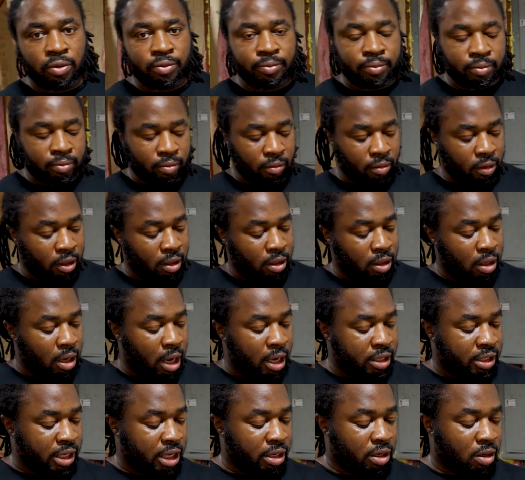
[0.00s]
I
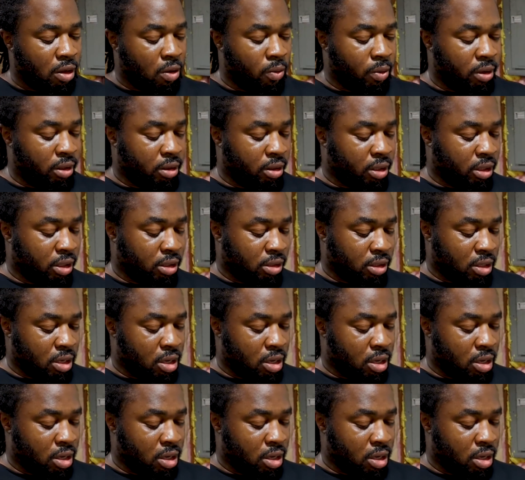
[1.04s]
decided to go with these.